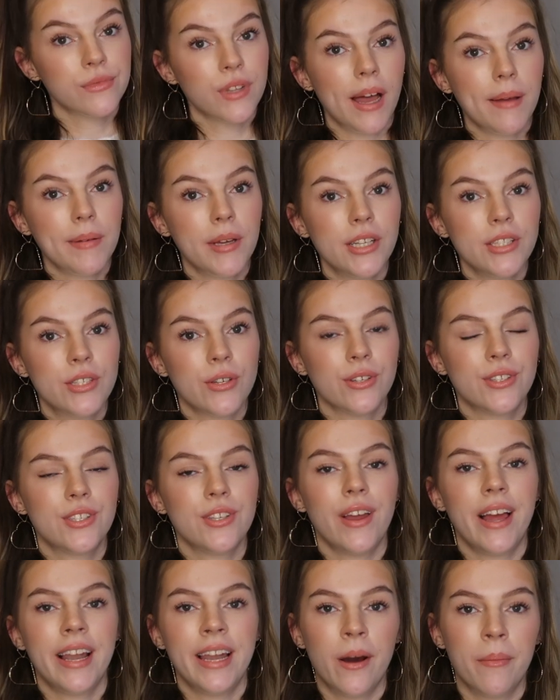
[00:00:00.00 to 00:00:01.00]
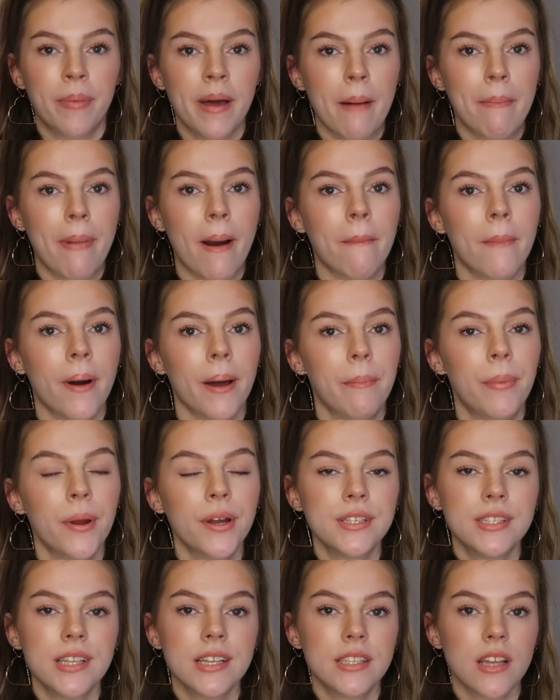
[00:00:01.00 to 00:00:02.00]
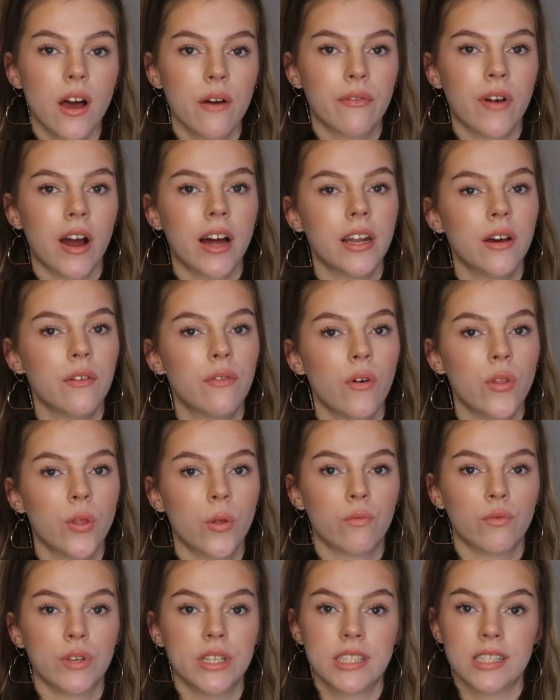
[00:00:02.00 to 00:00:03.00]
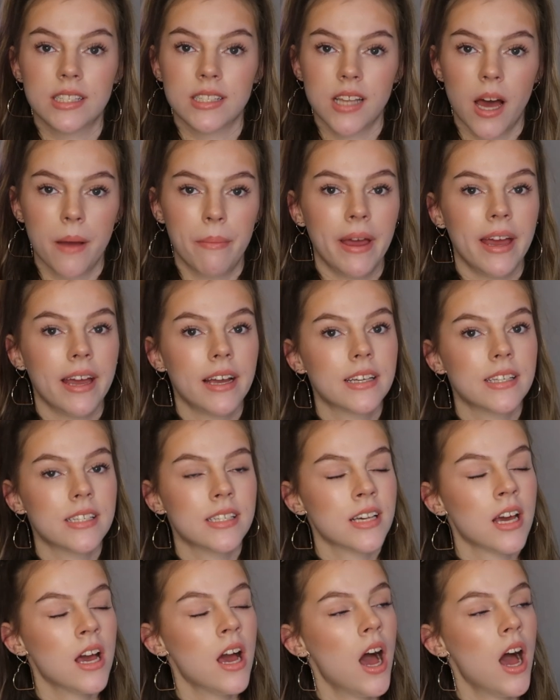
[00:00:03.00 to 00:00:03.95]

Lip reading: I'm going to talk to you a little bit about my process of kind of the reasons I picked